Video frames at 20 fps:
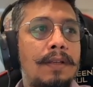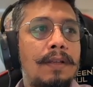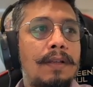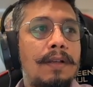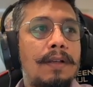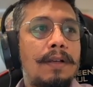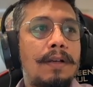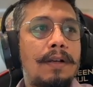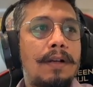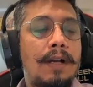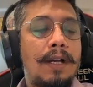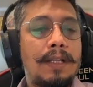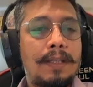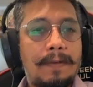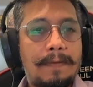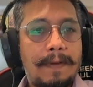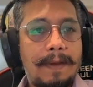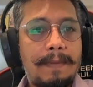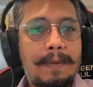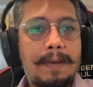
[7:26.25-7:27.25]
other
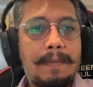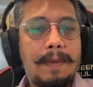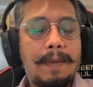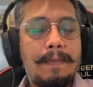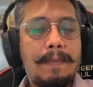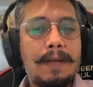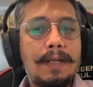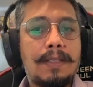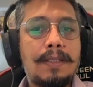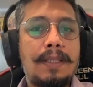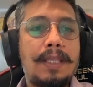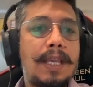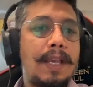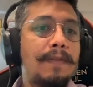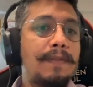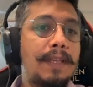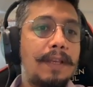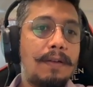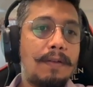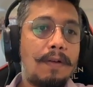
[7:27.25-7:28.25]
family members, they
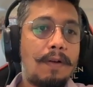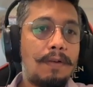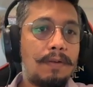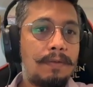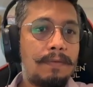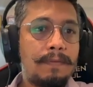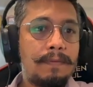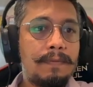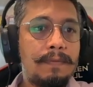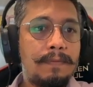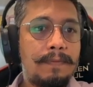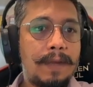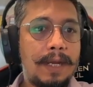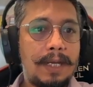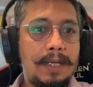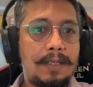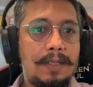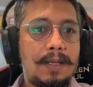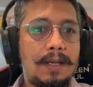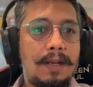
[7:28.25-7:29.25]
have their own
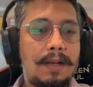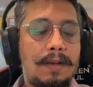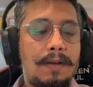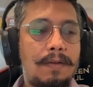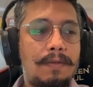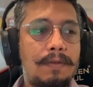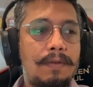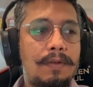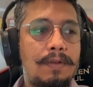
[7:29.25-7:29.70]
financial account.